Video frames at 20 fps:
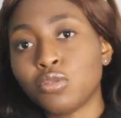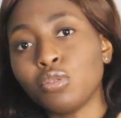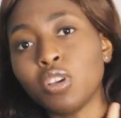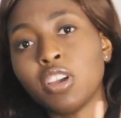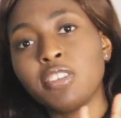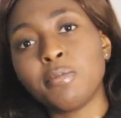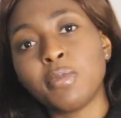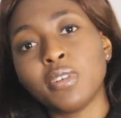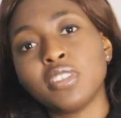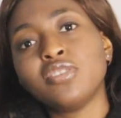So
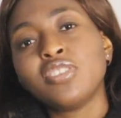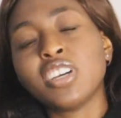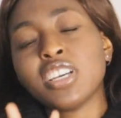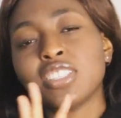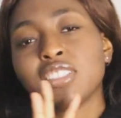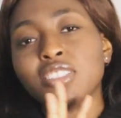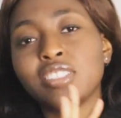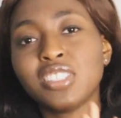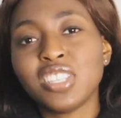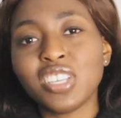everybody
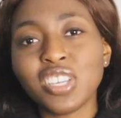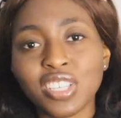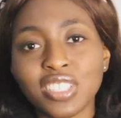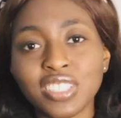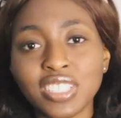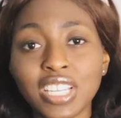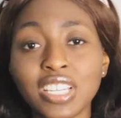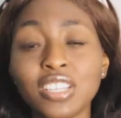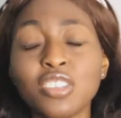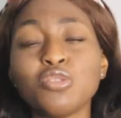tries to stay
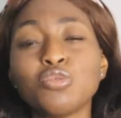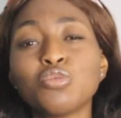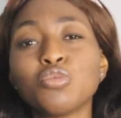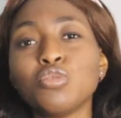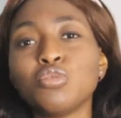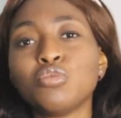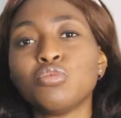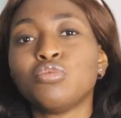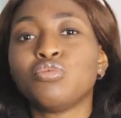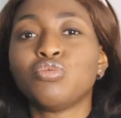in their lane,
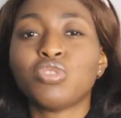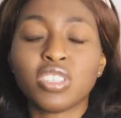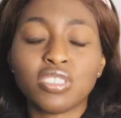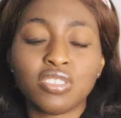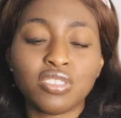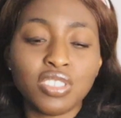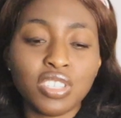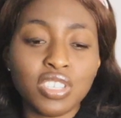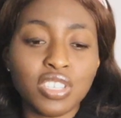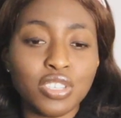so you to try
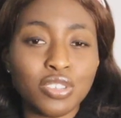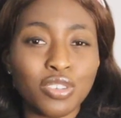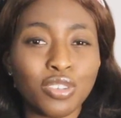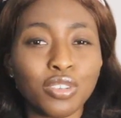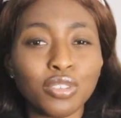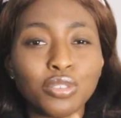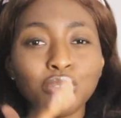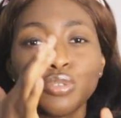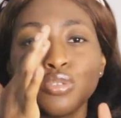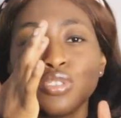to stay in your
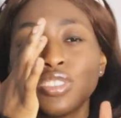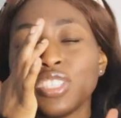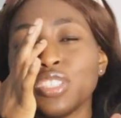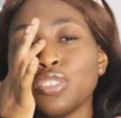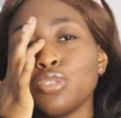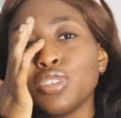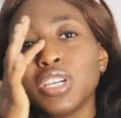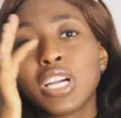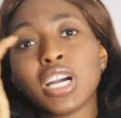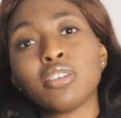lane. Don't
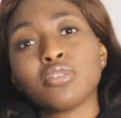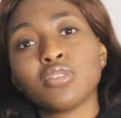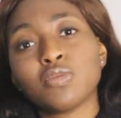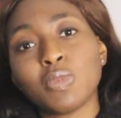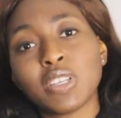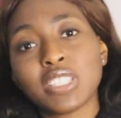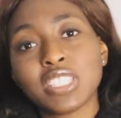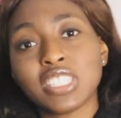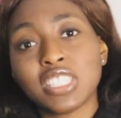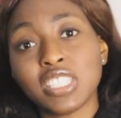think you can
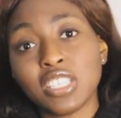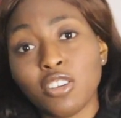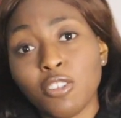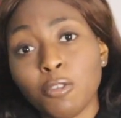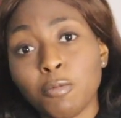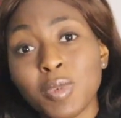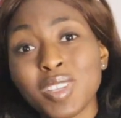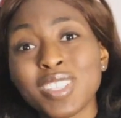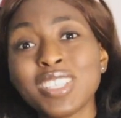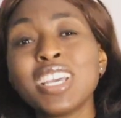outsmart the
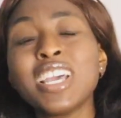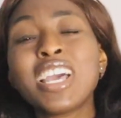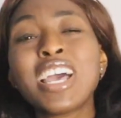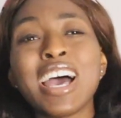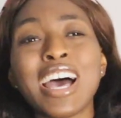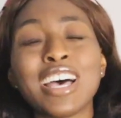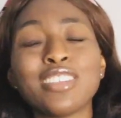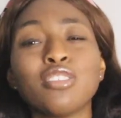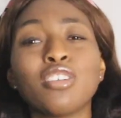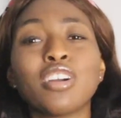government.
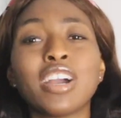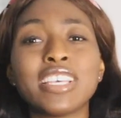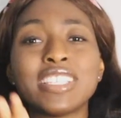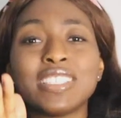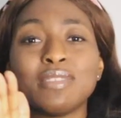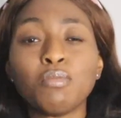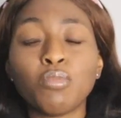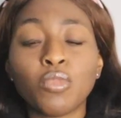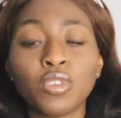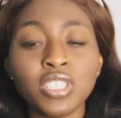As long
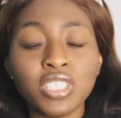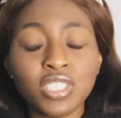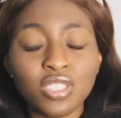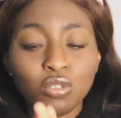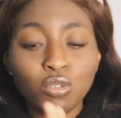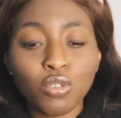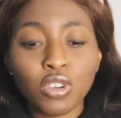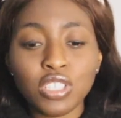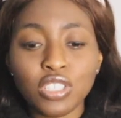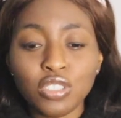as the money
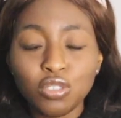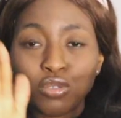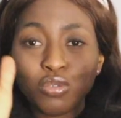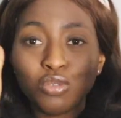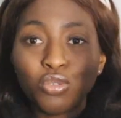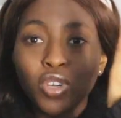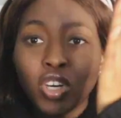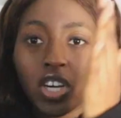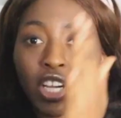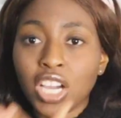is going
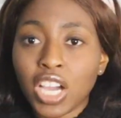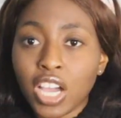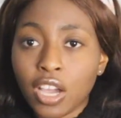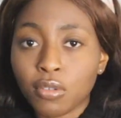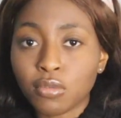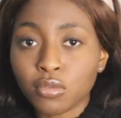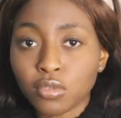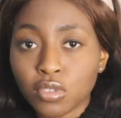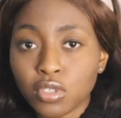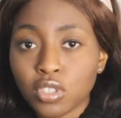into your
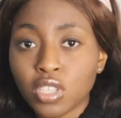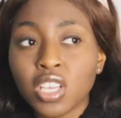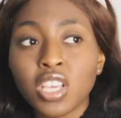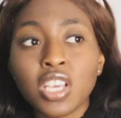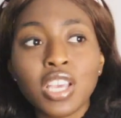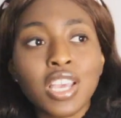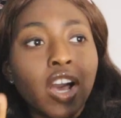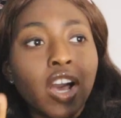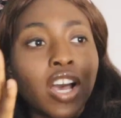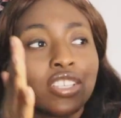account,
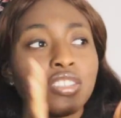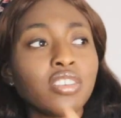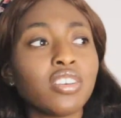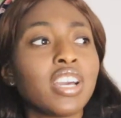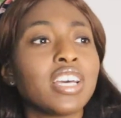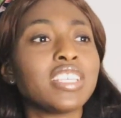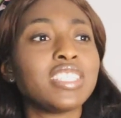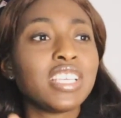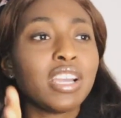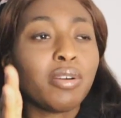as
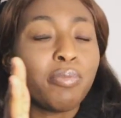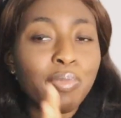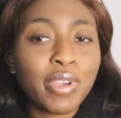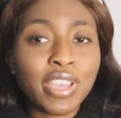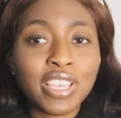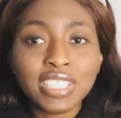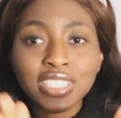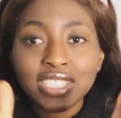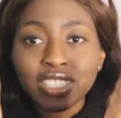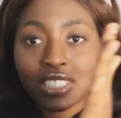long as you are
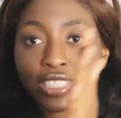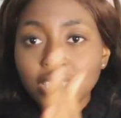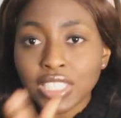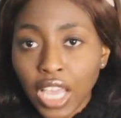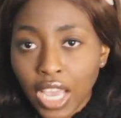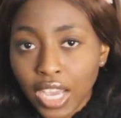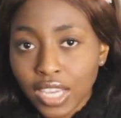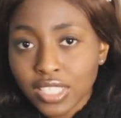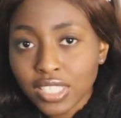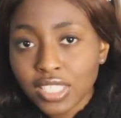paying
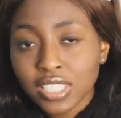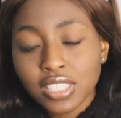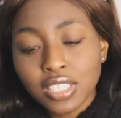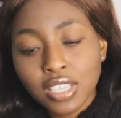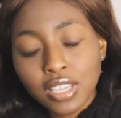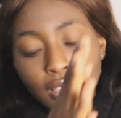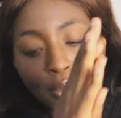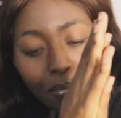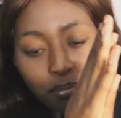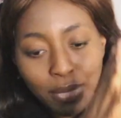tax,
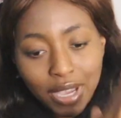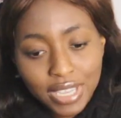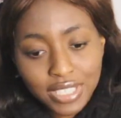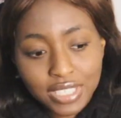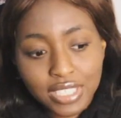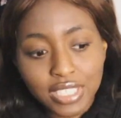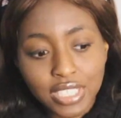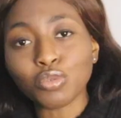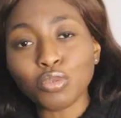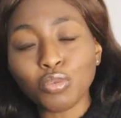
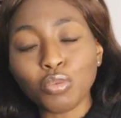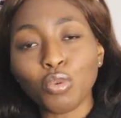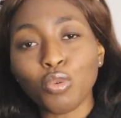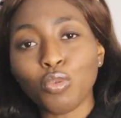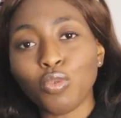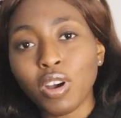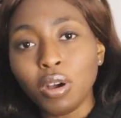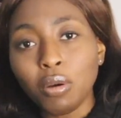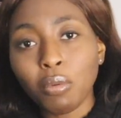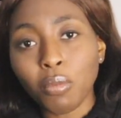mate, don't
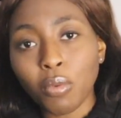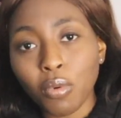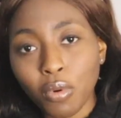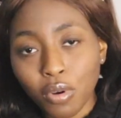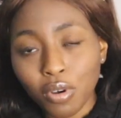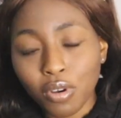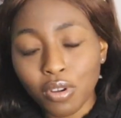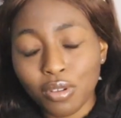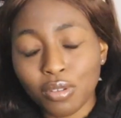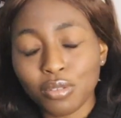
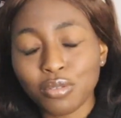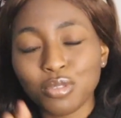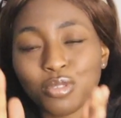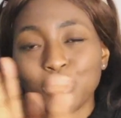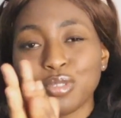overwork.